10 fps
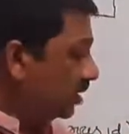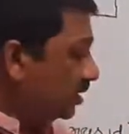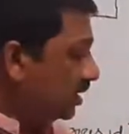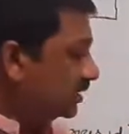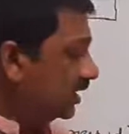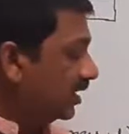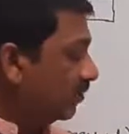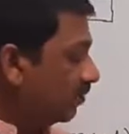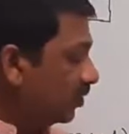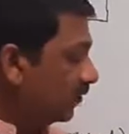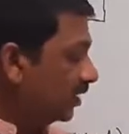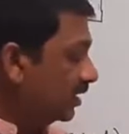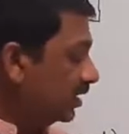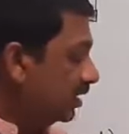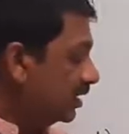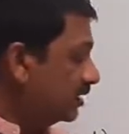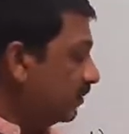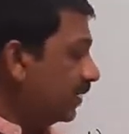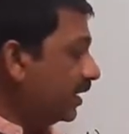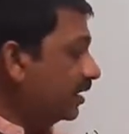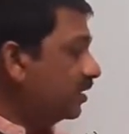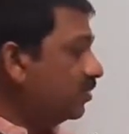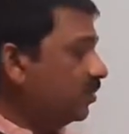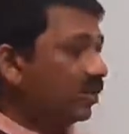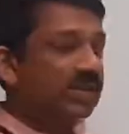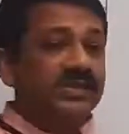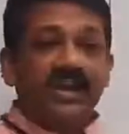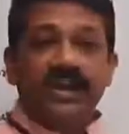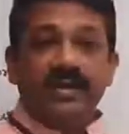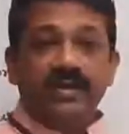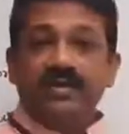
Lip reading: decide upon whether it is a parent or the child.